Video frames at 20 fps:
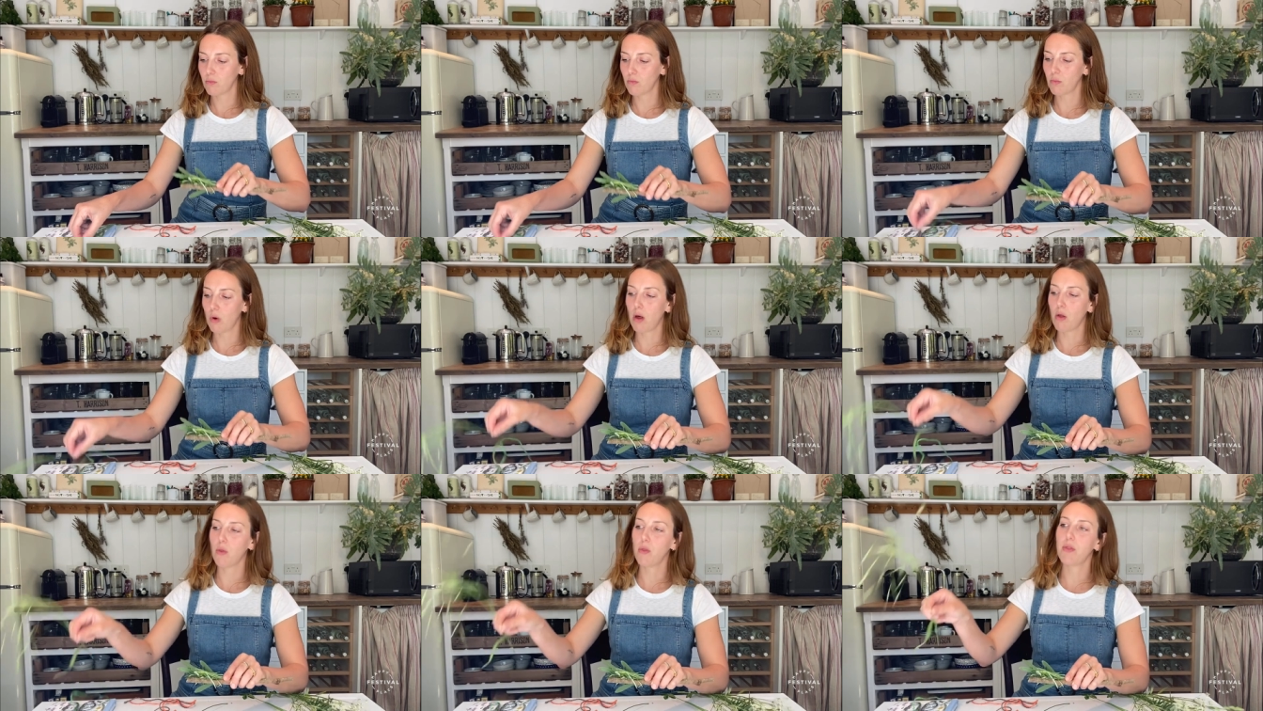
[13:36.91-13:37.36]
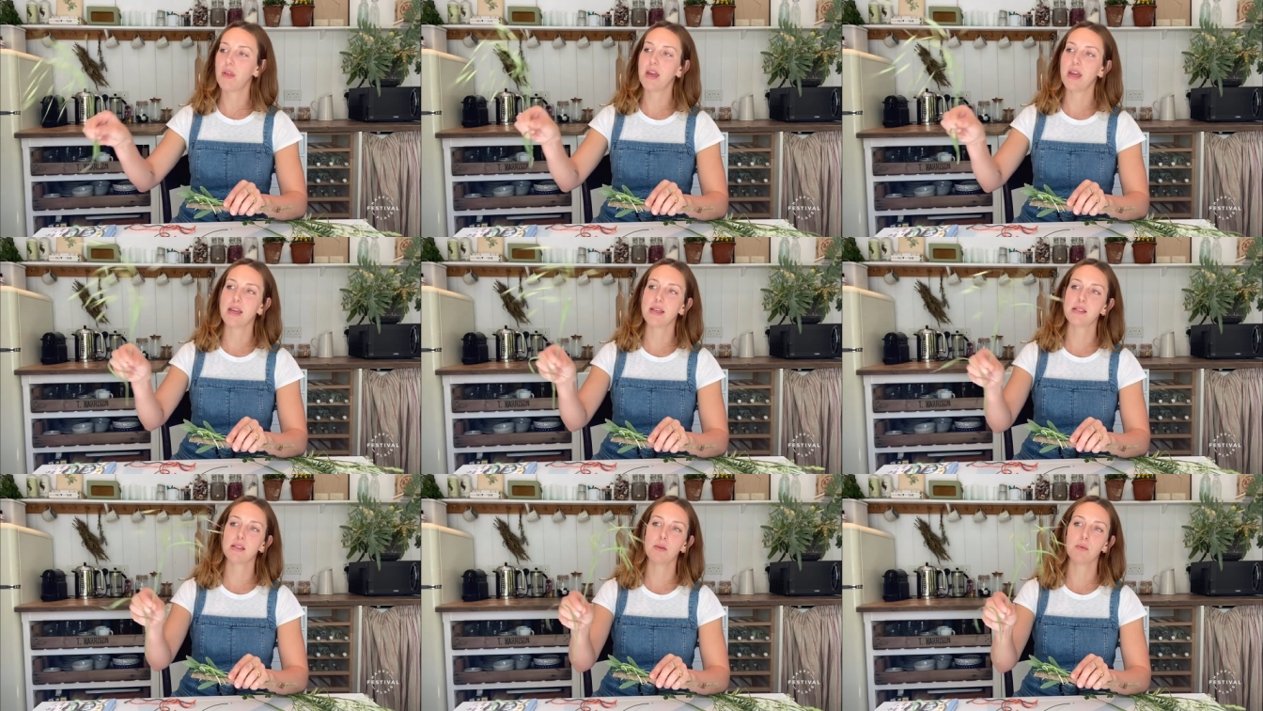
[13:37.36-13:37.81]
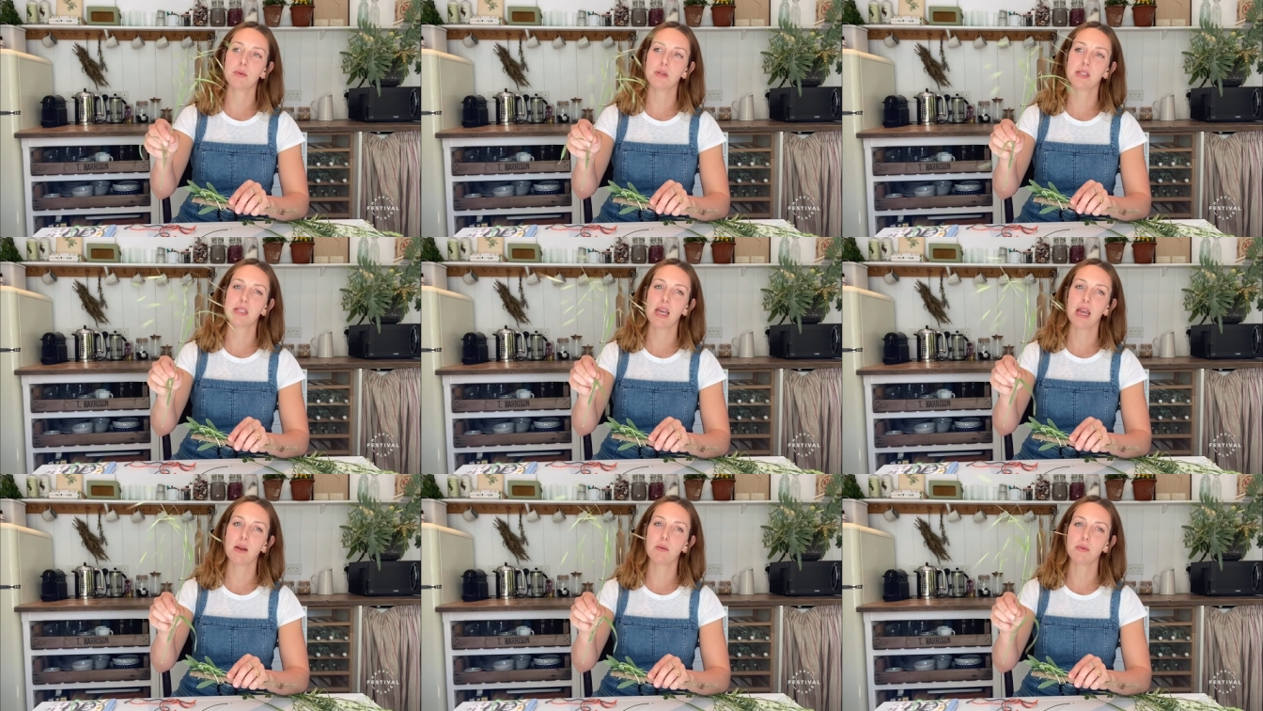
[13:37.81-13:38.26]
well this I would
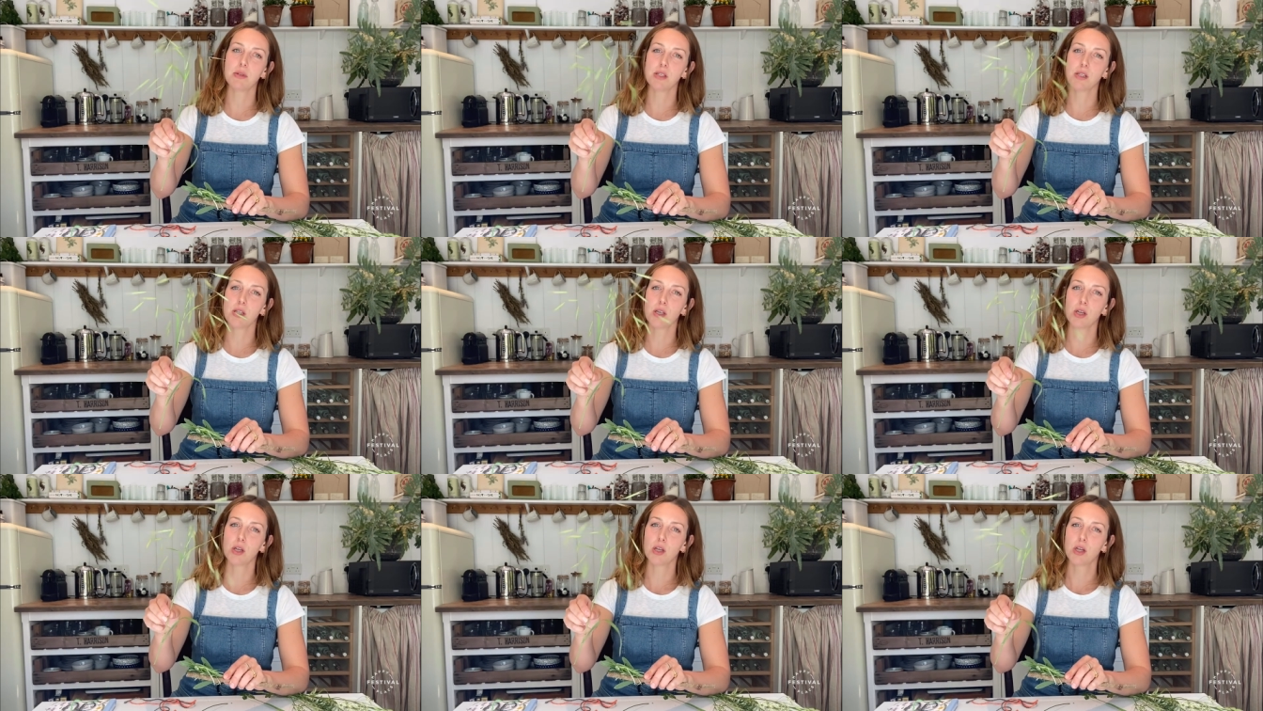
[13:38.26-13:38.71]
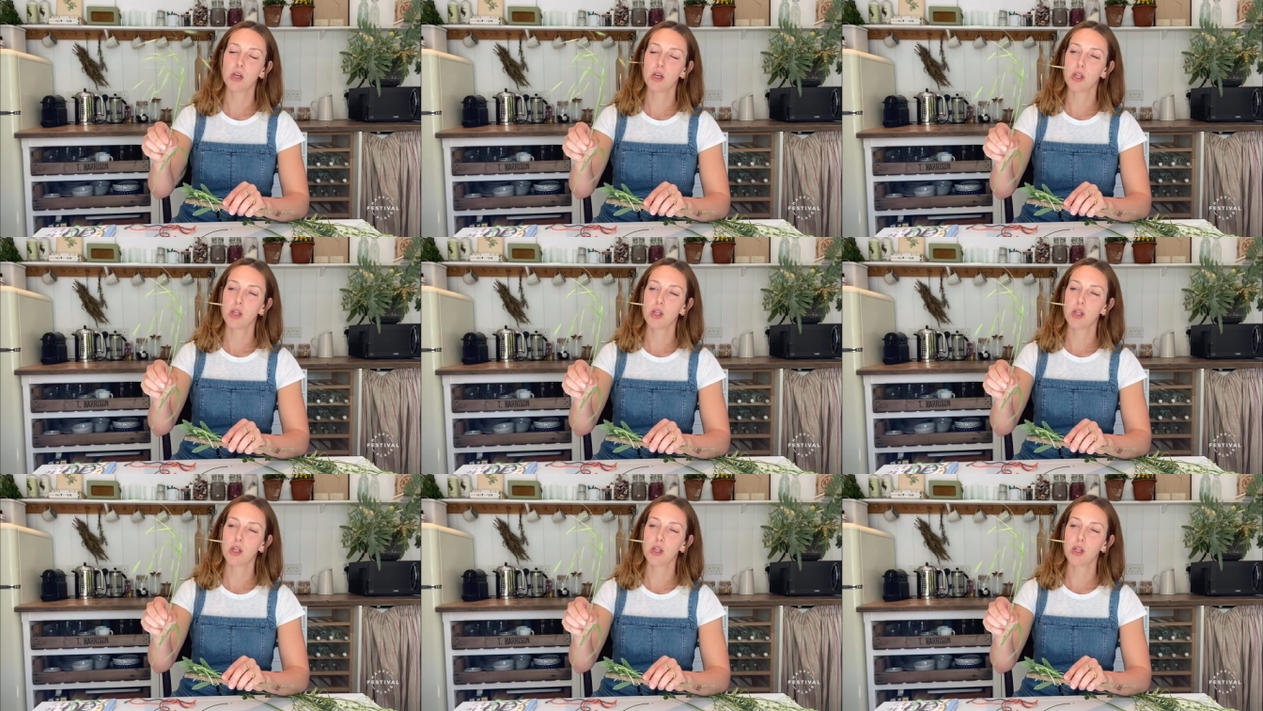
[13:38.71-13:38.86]
say was the